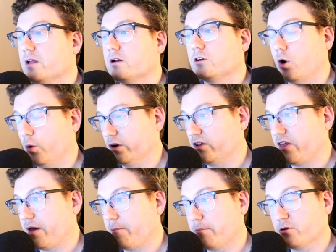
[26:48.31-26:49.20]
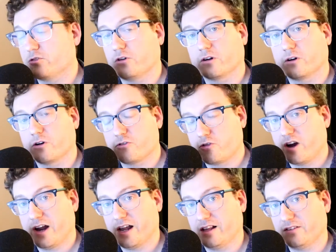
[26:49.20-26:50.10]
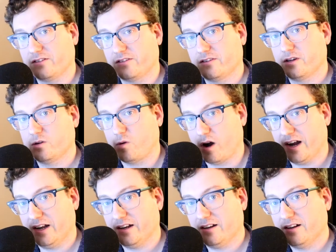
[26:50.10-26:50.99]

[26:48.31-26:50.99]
go into that berserker trance, right?